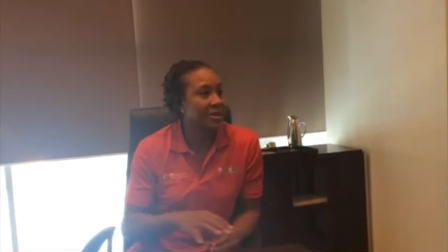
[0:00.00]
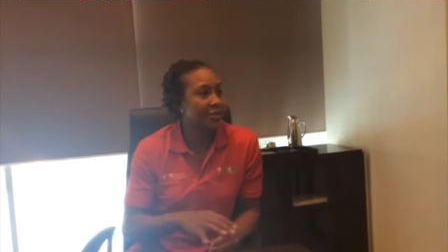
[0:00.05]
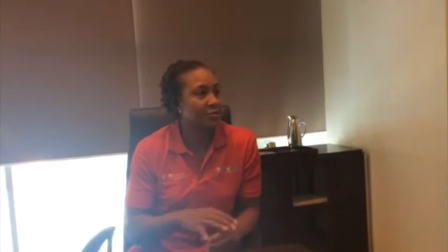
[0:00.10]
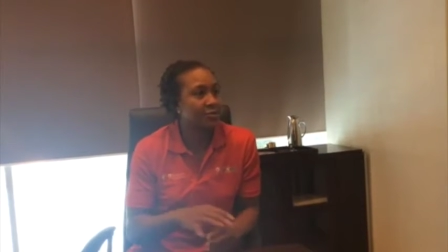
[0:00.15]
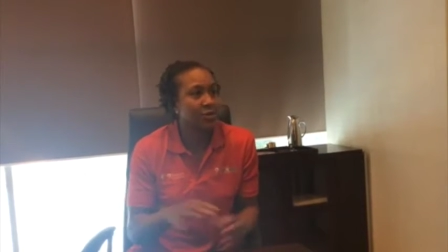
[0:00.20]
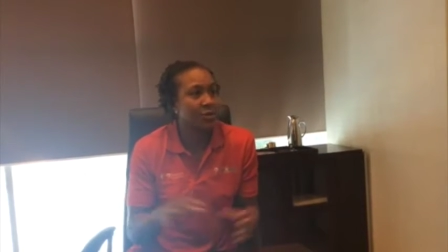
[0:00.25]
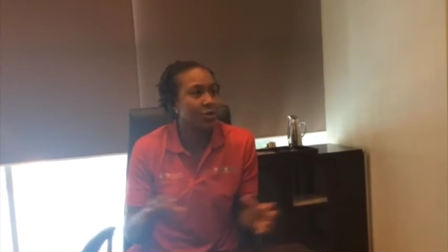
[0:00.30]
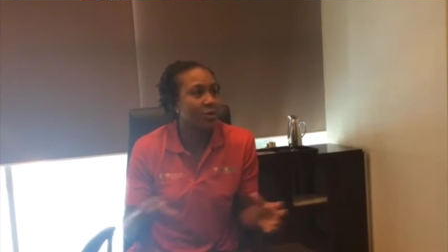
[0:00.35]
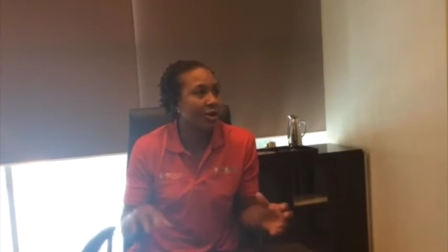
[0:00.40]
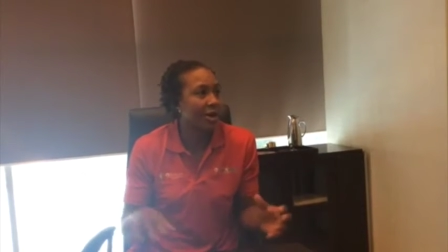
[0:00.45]
that
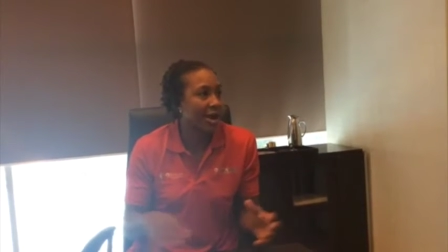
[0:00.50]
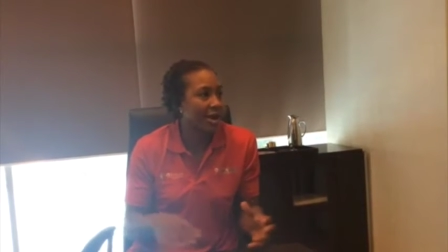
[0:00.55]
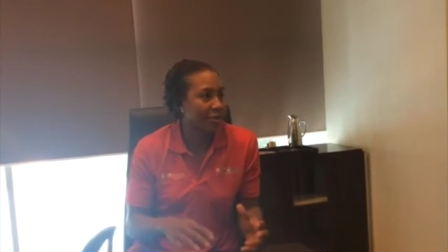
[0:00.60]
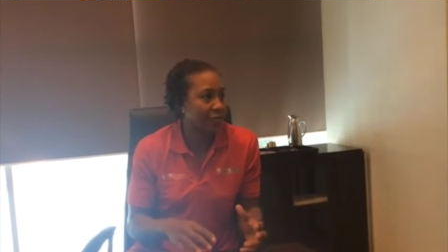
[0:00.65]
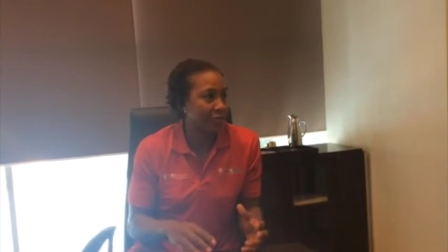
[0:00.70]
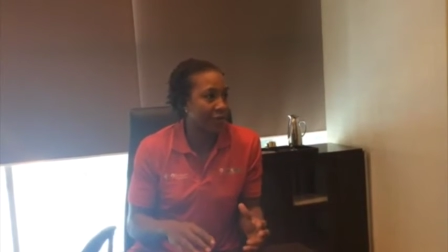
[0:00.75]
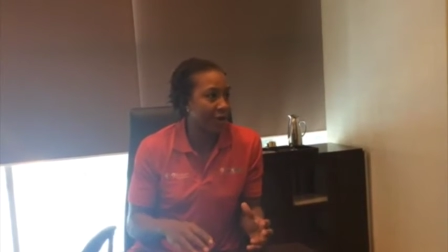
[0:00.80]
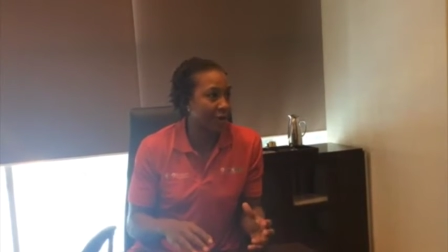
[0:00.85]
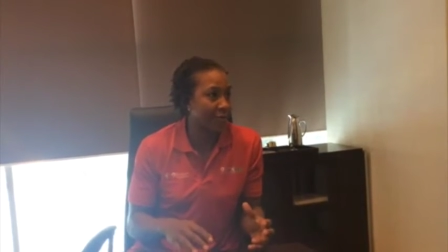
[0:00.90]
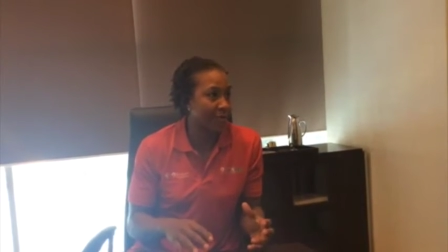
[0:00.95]
was going on
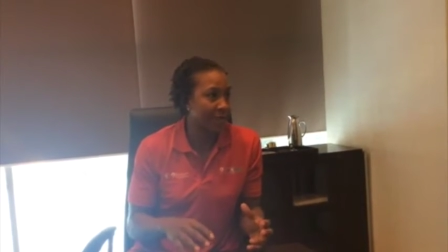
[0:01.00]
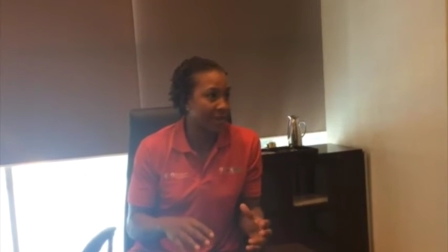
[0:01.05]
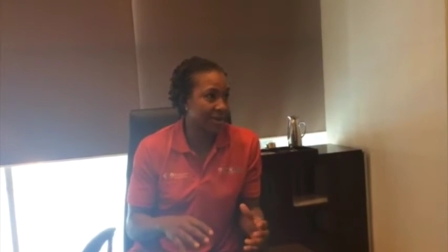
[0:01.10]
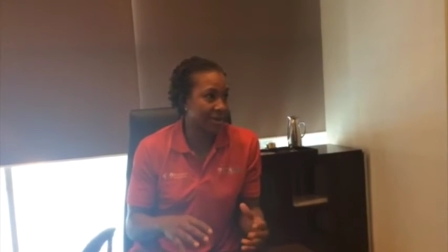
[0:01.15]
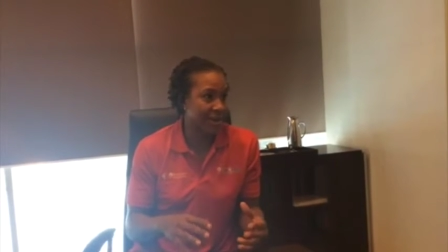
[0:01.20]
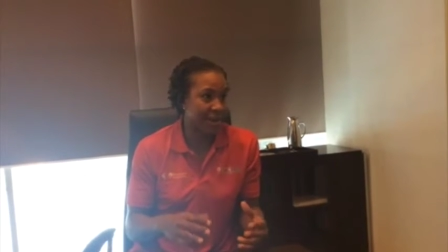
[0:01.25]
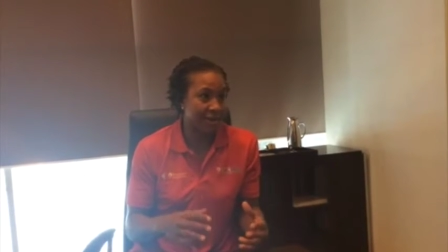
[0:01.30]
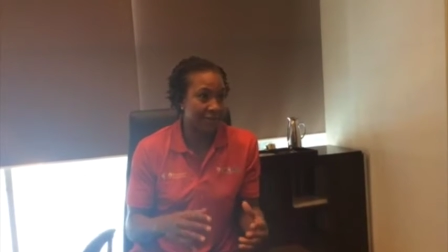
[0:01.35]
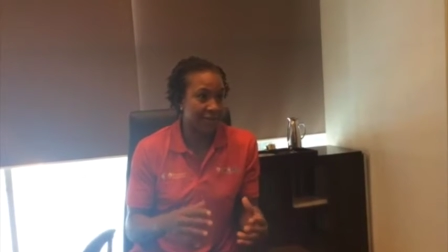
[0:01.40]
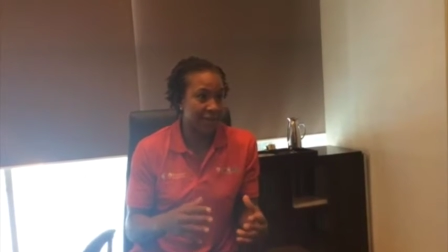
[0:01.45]
around me
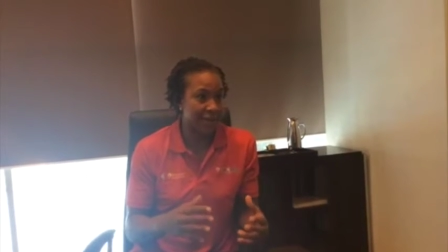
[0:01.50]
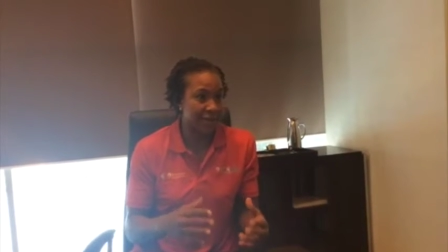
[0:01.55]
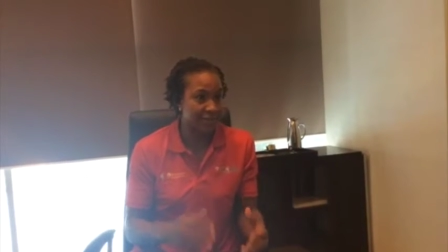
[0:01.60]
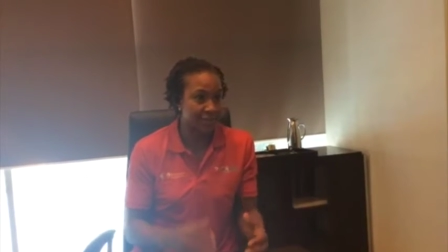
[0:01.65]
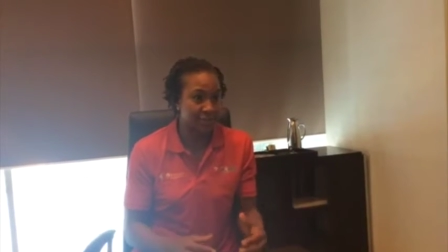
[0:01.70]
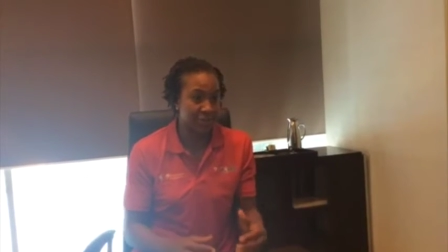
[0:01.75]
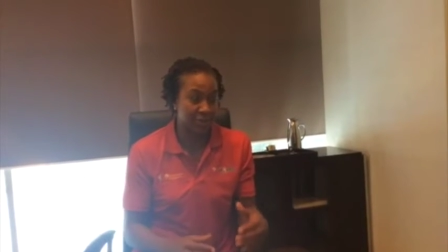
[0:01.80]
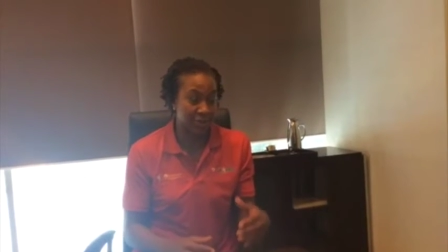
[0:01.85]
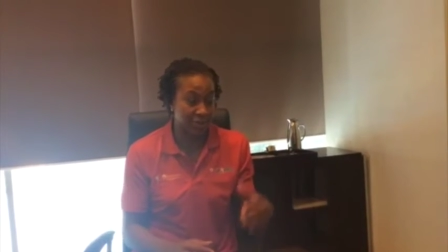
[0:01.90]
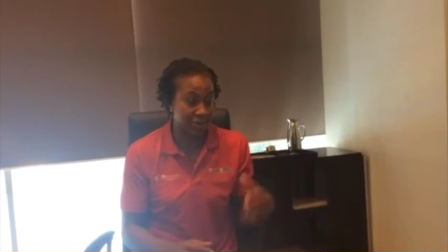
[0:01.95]
and have the
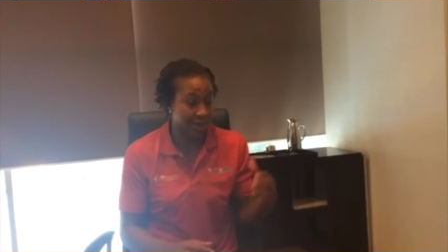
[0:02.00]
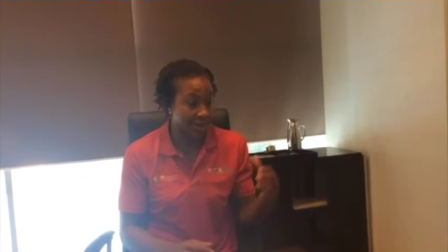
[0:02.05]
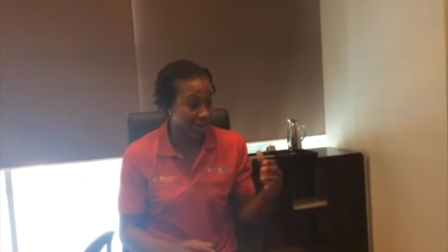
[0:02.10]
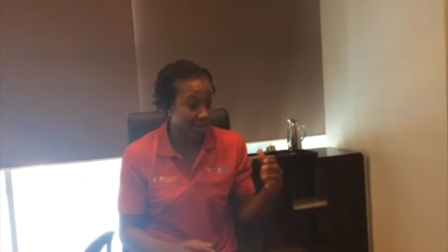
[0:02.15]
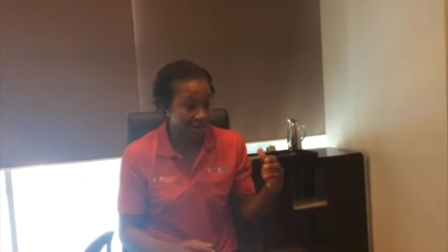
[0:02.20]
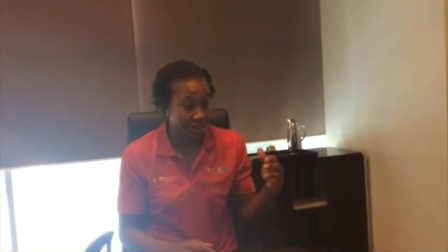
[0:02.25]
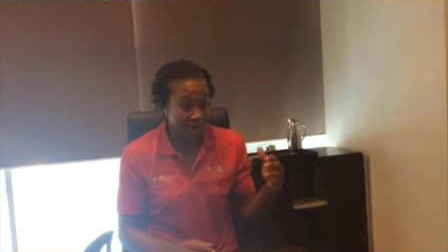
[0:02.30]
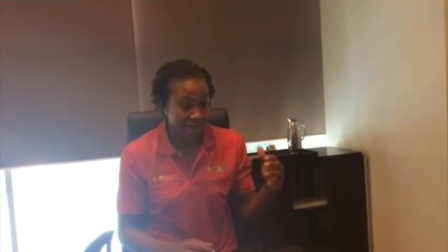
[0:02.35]
opportunity, like,